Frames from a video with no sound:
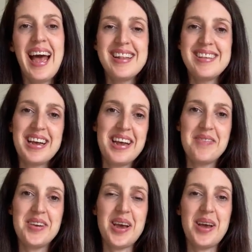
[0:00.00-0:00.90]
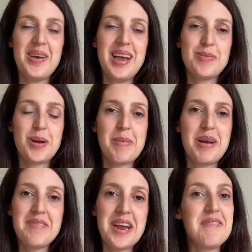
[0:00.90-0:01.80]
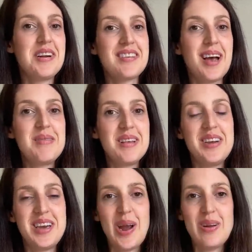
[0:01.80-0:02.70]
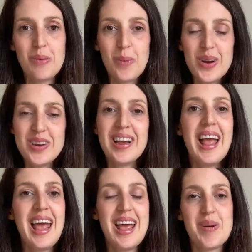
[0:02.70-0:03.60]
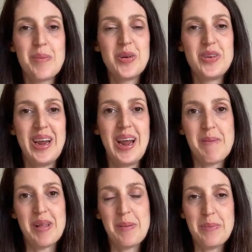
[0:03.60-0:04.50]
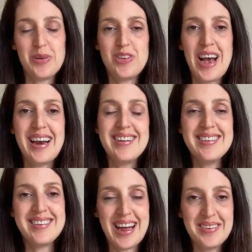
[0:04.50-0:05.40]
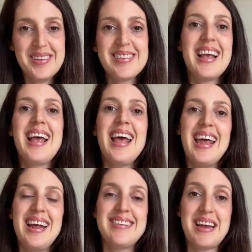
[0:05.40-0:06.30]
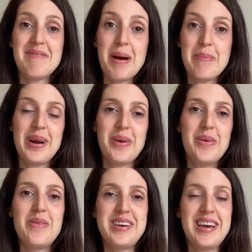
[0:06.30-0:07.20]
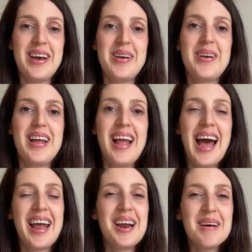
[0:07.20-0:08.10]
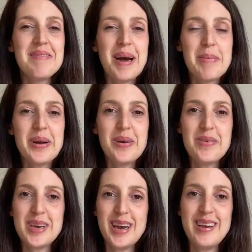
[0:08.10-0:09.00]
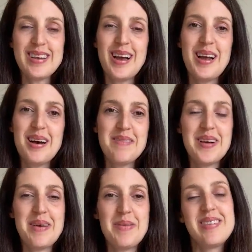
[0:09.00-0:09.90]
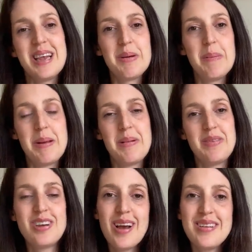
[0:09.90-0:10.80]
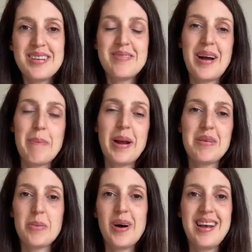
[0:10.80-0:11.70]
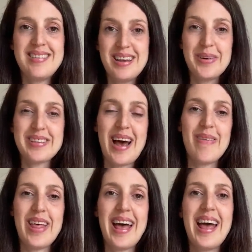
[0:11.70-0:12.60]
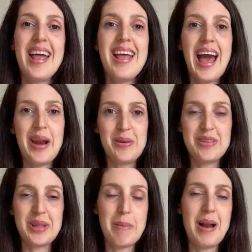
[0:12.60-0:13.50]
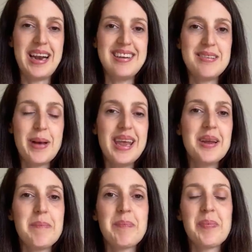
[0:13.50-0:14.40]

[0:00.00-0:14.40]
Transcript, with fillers: And today's video is one of my favourite types of video to watch if I'm watching other people's channel channels. It is a fabric haul video. And I love fabric haul videos. I love um, seeing what people have chosen fabrics-wise, seeing what's out there and also what they're planning to make.